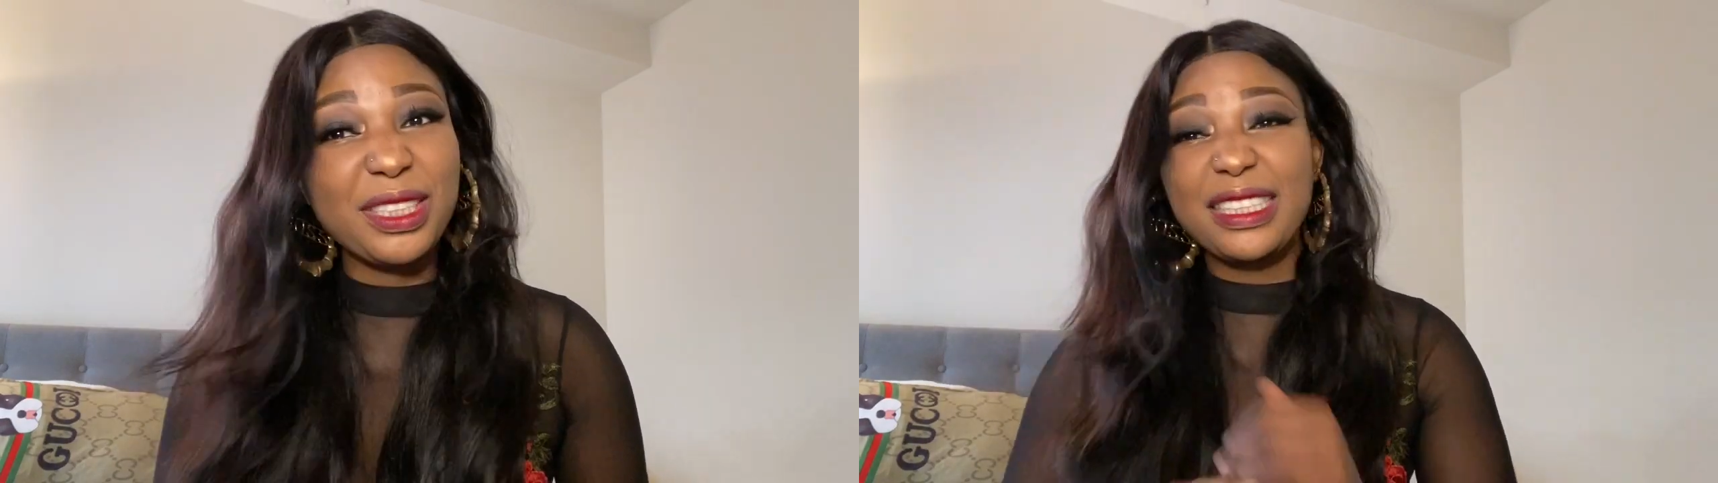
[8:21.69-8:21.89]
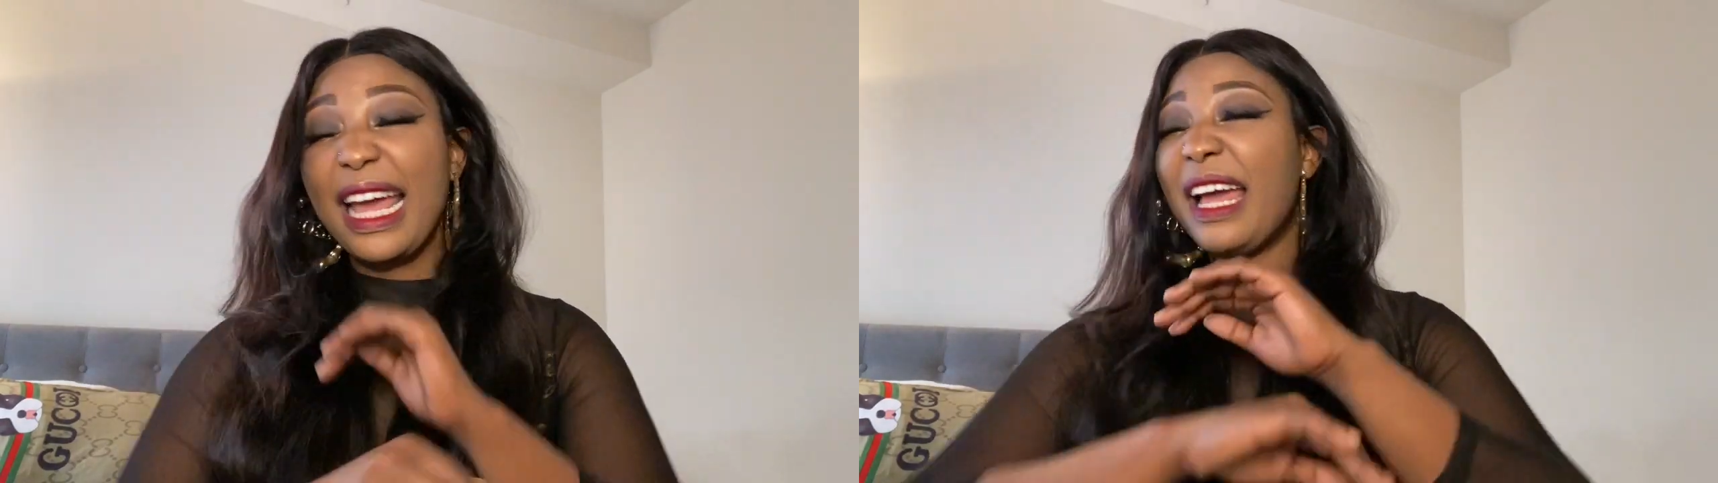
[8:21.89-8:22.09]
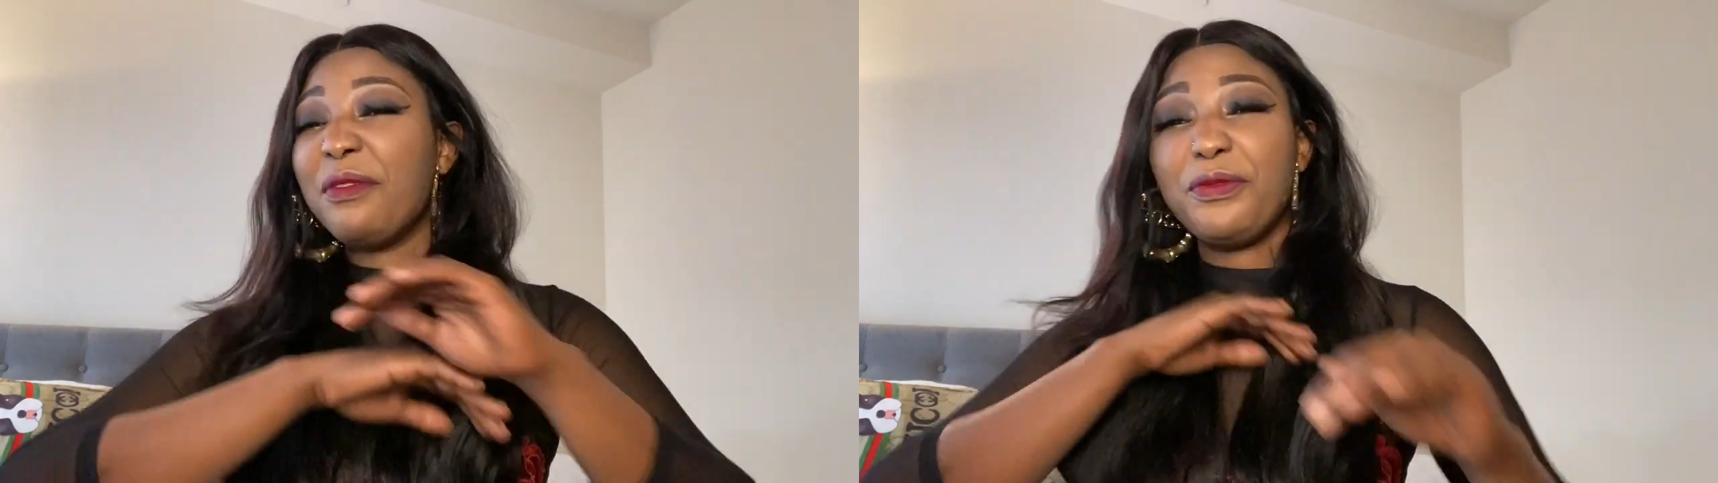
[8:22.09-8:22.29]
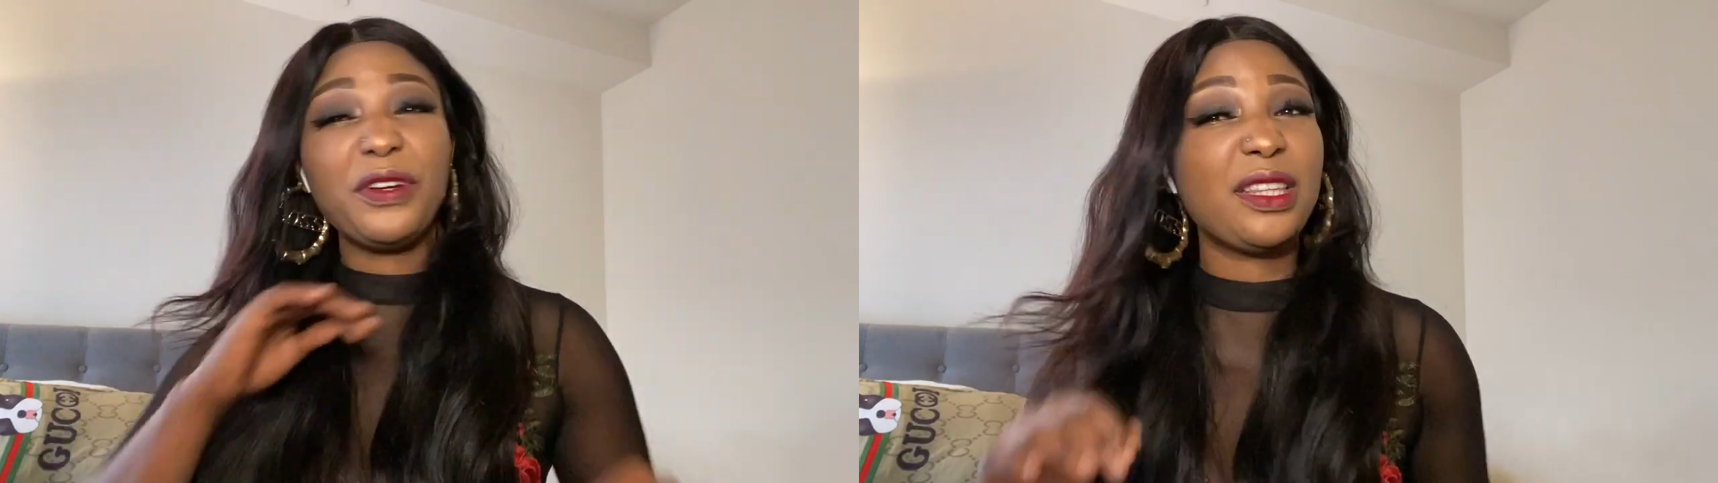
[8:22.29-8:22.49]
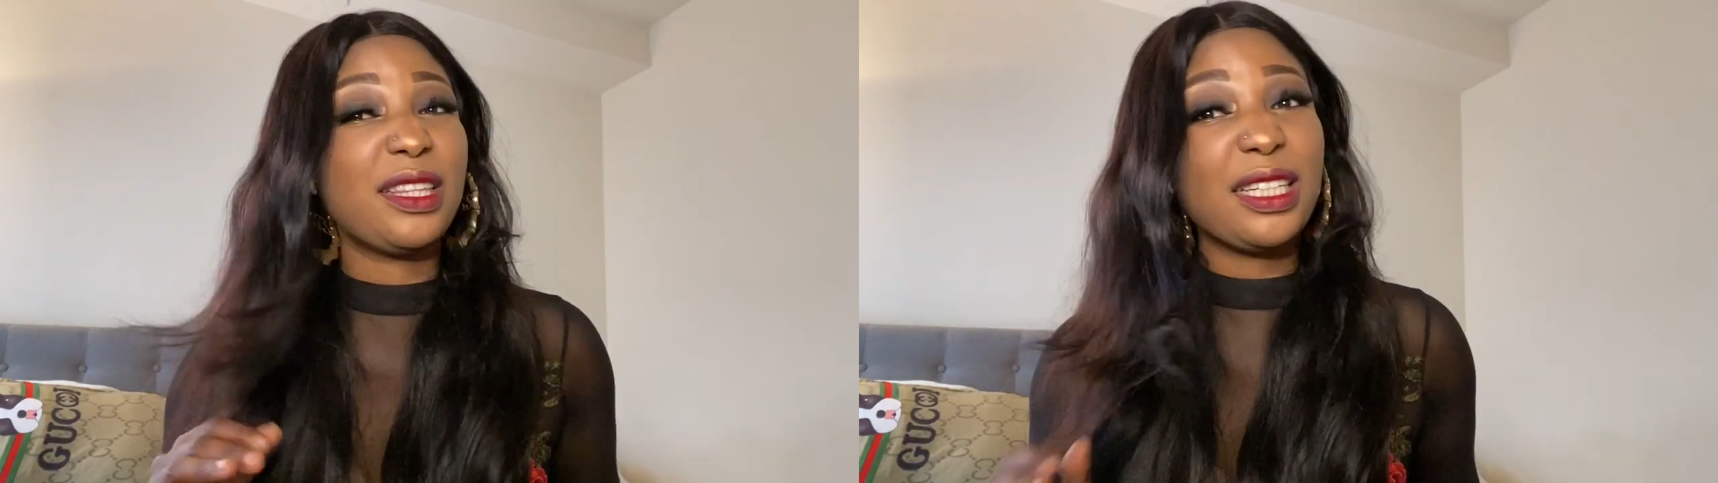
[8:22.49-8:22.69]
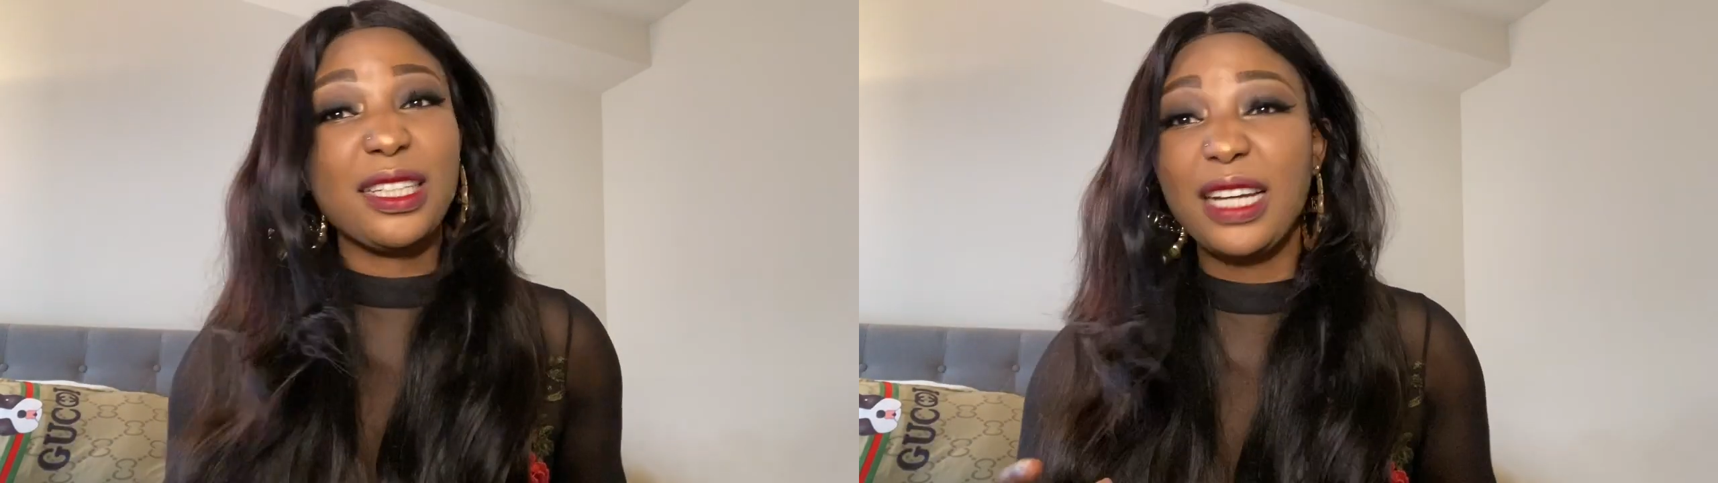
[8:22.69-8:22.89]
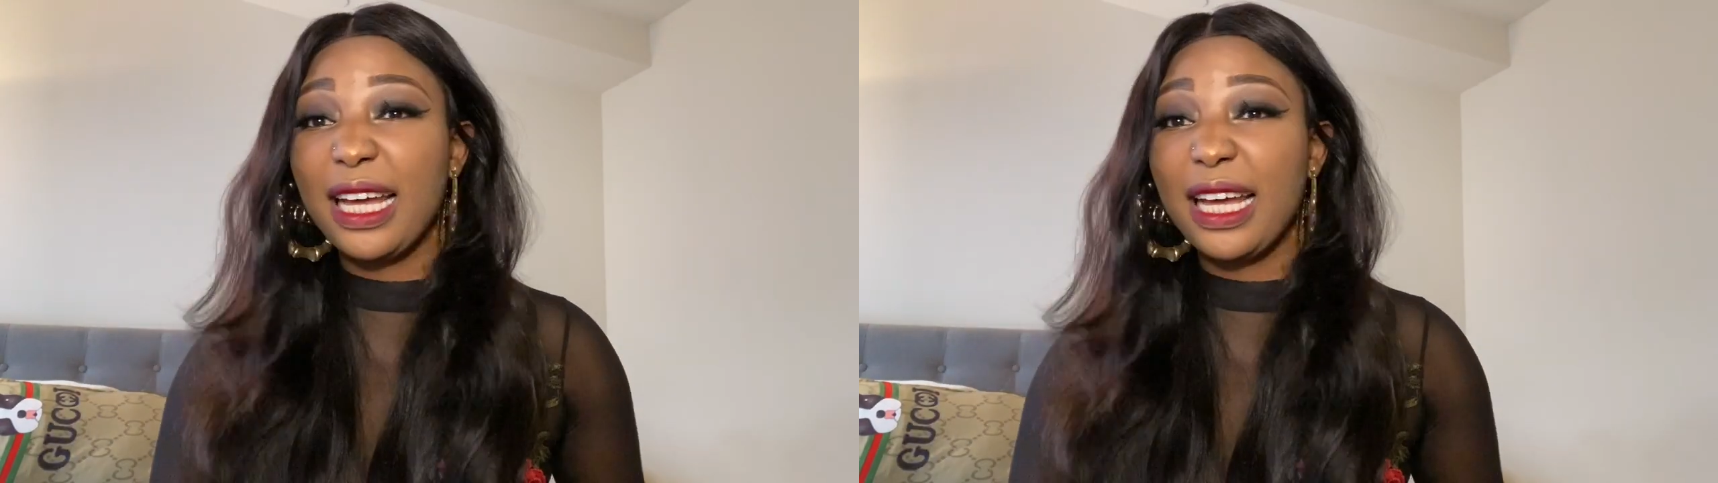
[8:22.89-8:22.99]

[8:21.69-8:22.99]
She's everything.